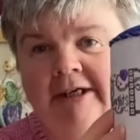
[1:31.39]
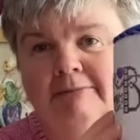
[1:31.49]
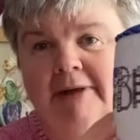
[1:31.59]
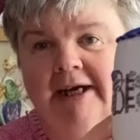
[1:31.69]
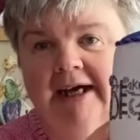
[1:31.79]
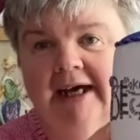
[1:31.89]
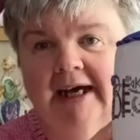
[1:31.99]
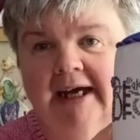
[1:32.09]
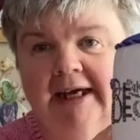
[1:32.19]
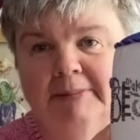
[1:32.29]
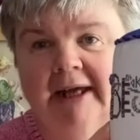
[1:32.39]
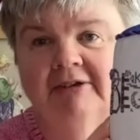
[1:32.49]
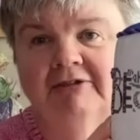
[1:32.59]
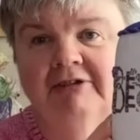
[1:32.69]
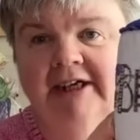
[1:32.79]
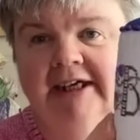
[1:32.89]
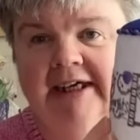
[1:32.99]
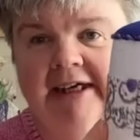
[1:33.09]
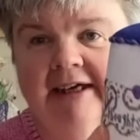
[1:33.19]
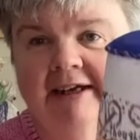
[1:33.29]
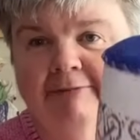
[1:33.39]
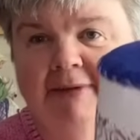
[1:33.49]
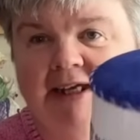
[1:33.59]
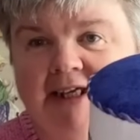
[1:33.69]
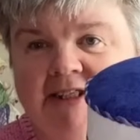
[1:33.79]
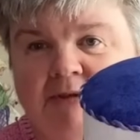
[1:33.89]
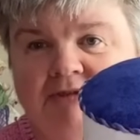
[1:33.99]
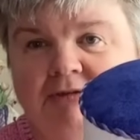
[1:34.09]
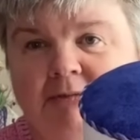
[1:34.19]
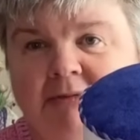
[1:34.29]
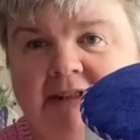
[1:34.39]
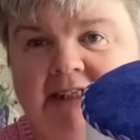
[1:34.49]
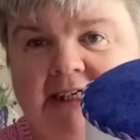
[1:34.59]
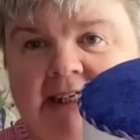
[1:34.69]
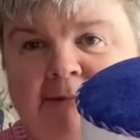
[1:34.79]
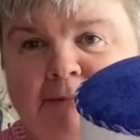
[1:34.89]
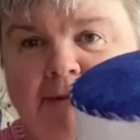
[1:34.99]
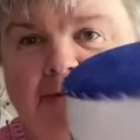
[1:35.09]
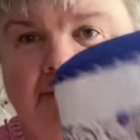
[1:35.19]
by Bent Creek, and I've made it into a drum with a nice blue